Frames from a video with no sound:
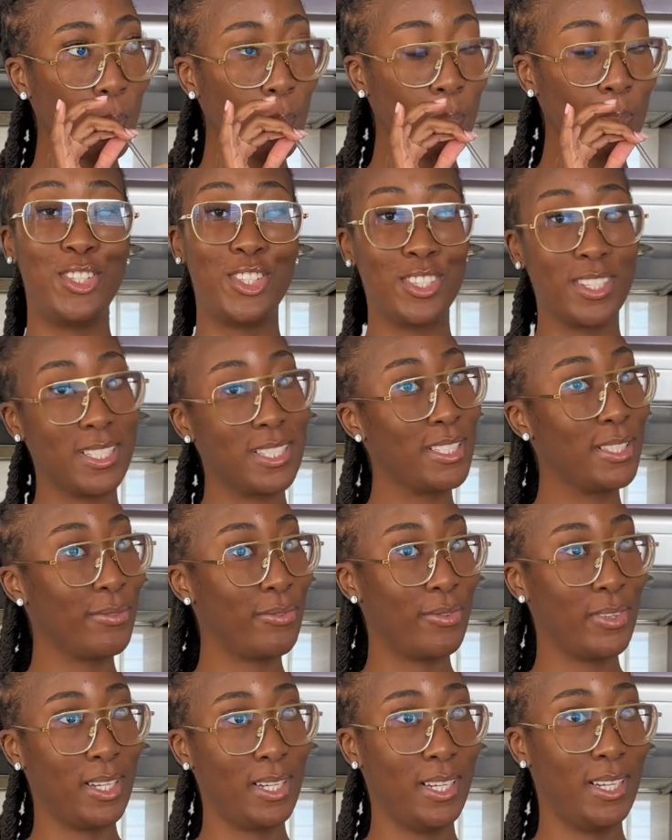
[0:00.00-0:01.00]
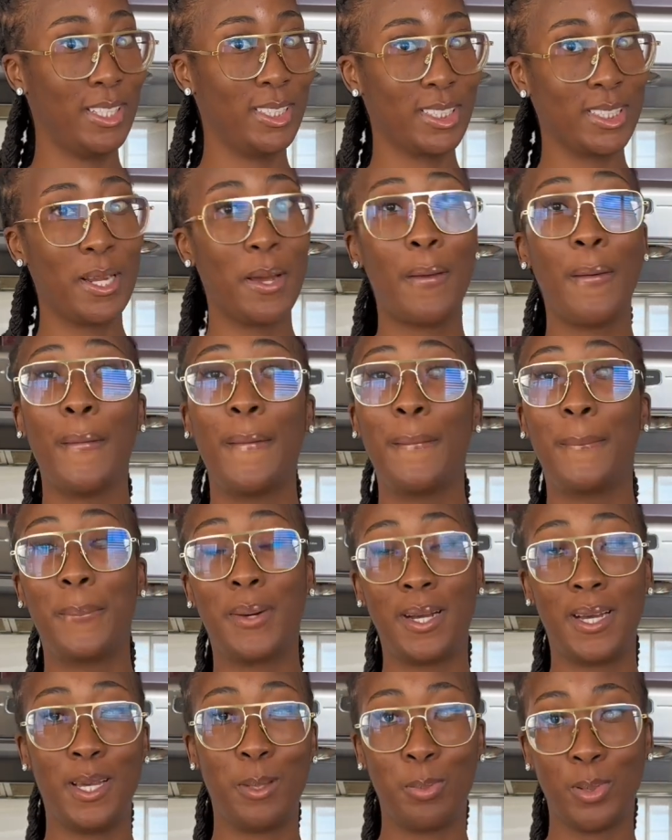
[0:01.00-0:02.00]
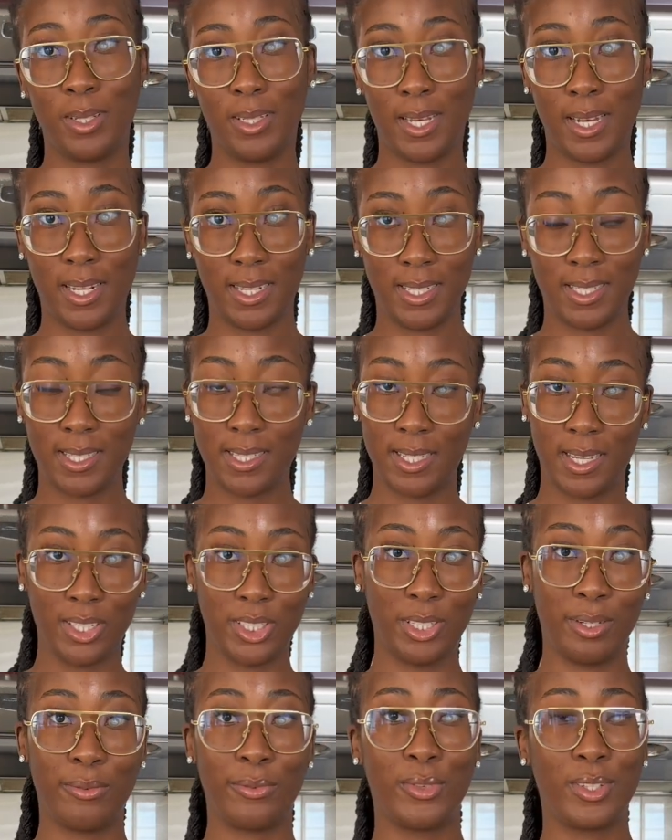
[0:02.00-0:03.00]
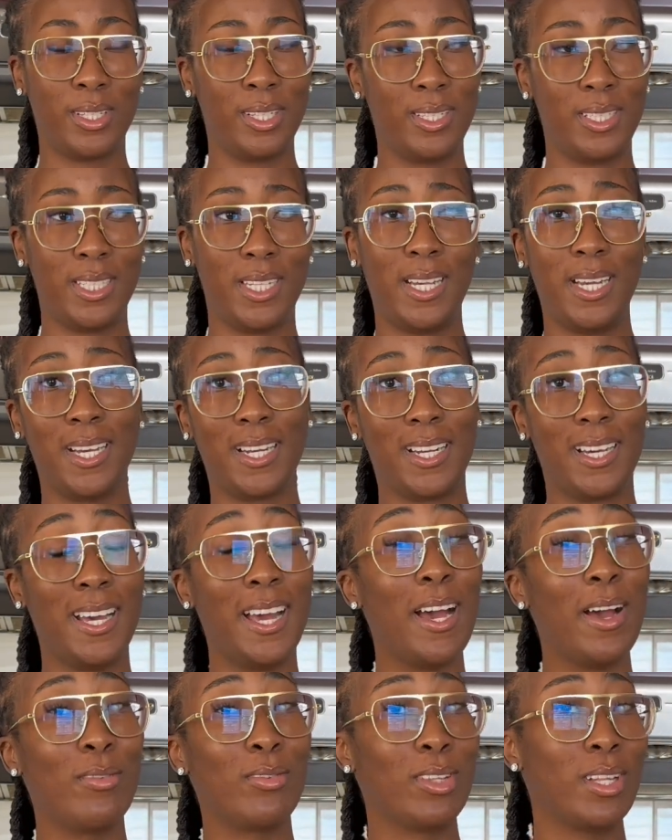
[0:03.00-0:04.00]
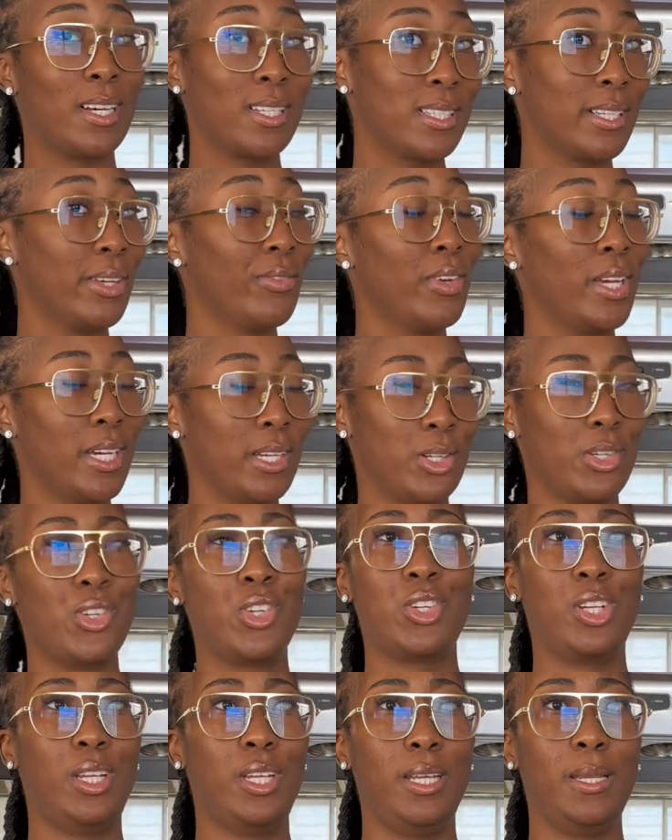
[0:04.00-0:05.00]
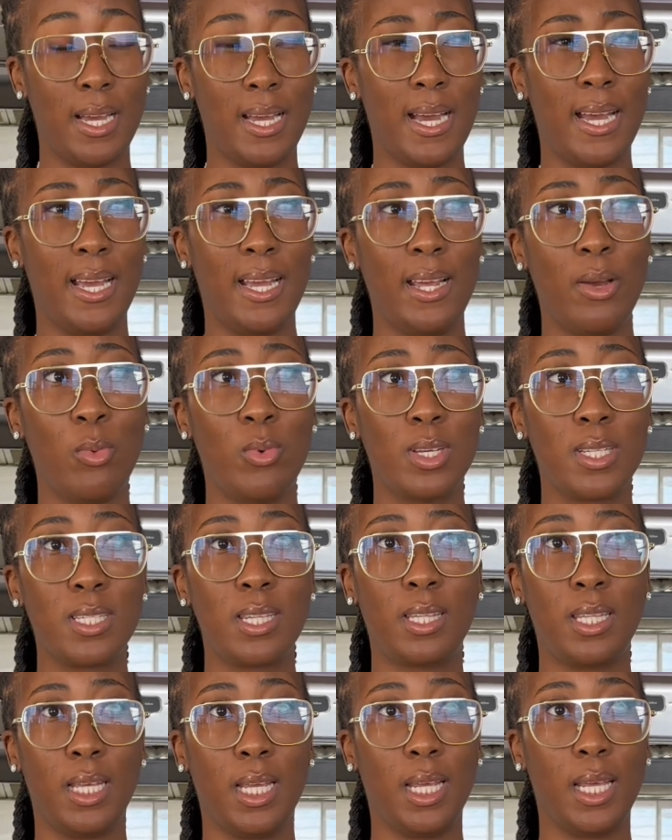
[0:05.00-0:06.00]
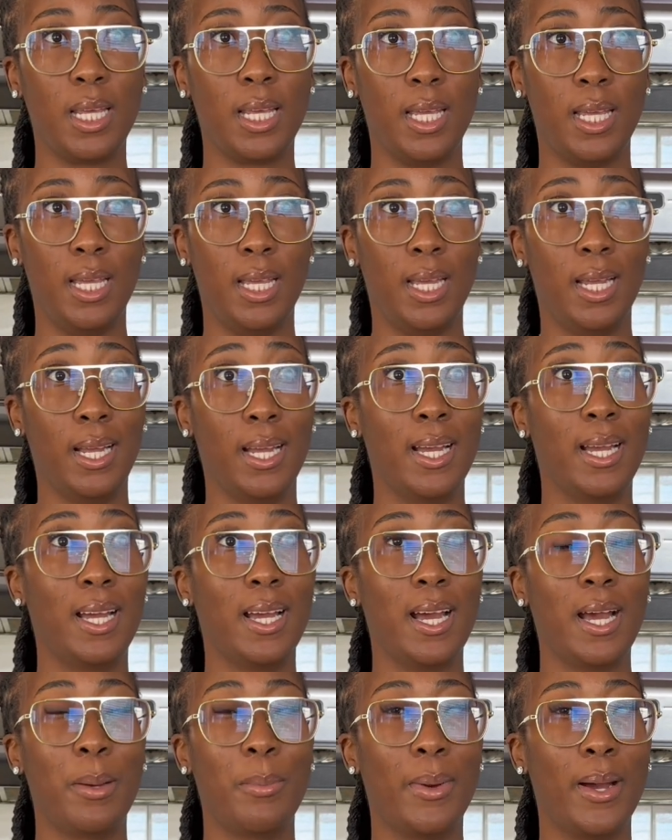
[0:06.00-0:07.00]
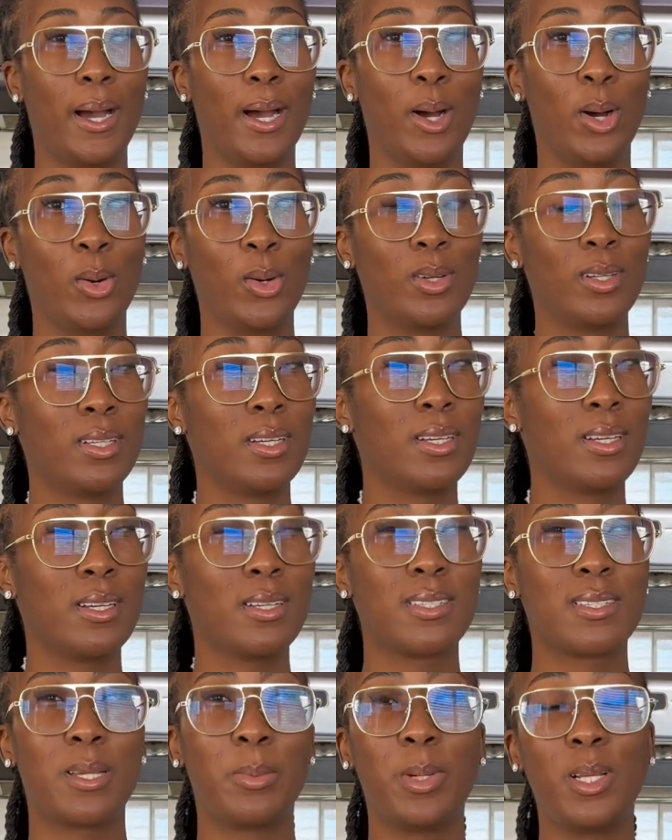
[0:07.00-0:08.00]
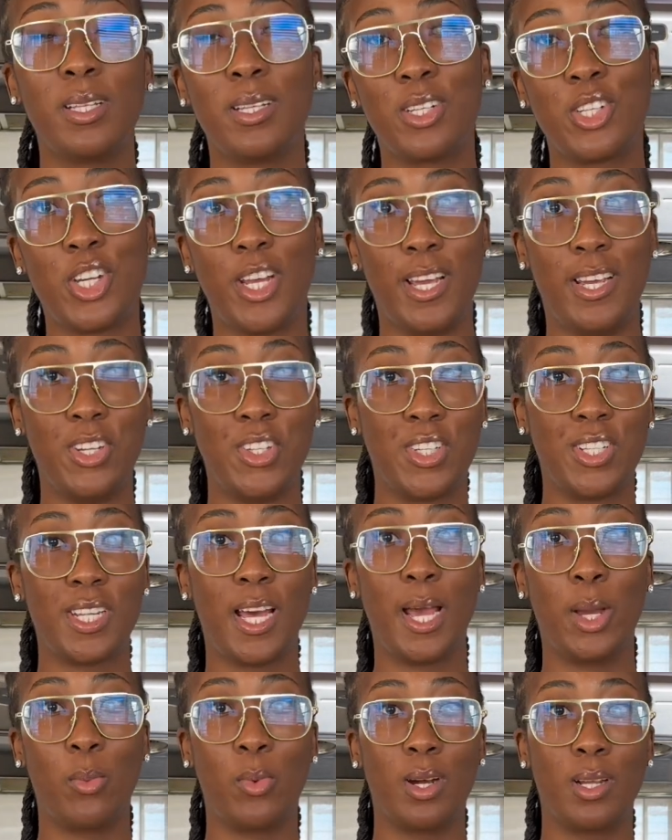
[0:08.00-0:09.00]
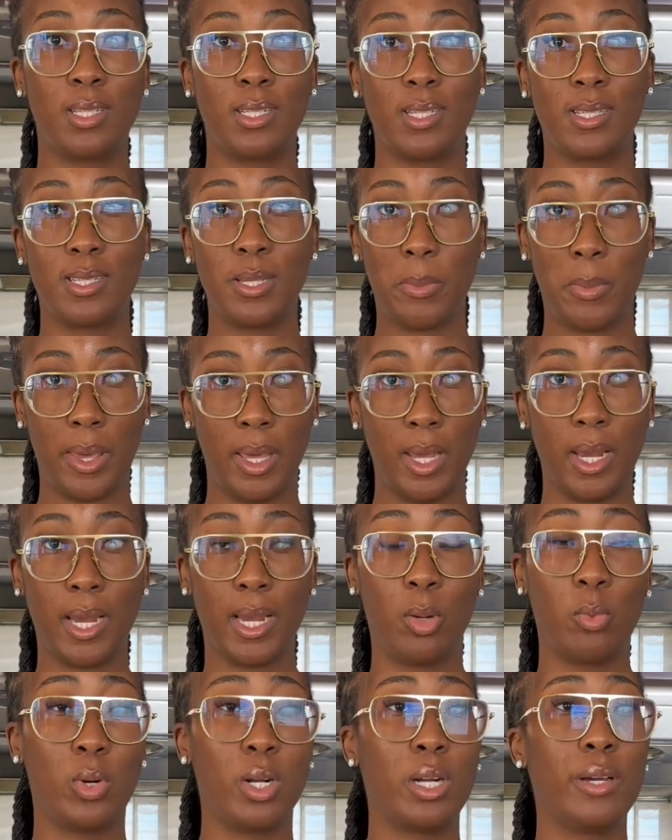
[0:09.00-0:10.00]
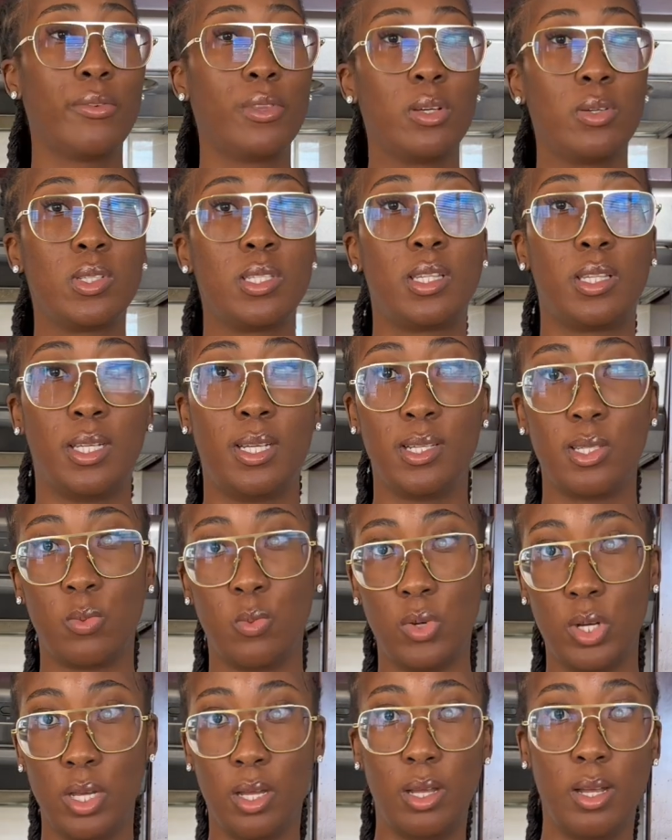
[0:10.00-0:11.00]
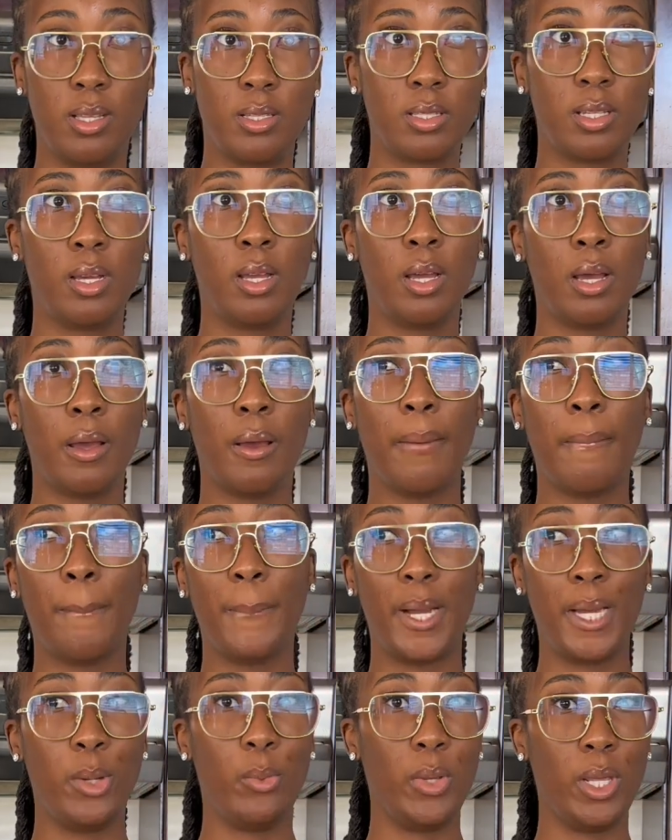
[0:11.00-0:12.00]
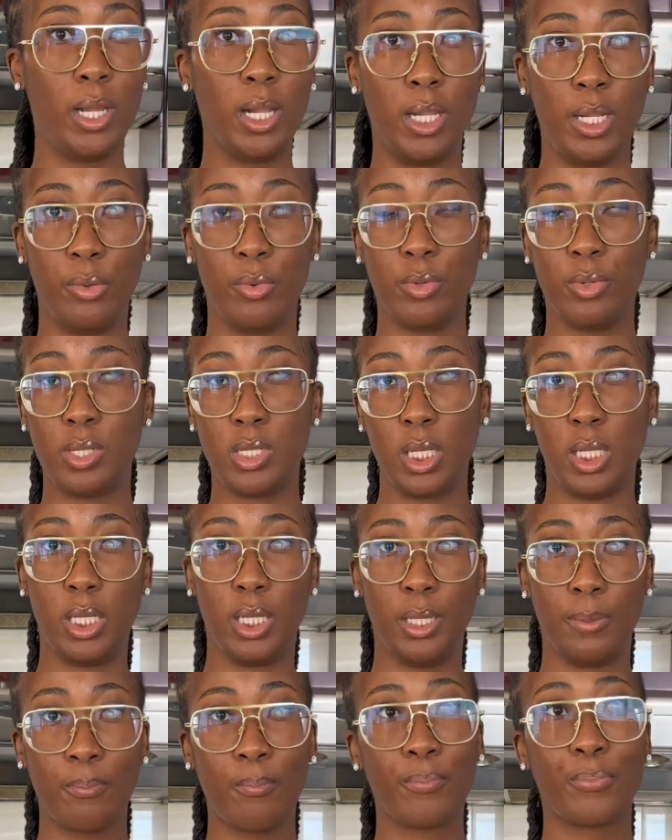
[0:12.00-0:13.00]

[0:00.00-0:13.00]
Just finished my Pilates session for the day and I have lots of energy. I was thinking about some of the changes I wanted to make, and one of those things was my weekly routine.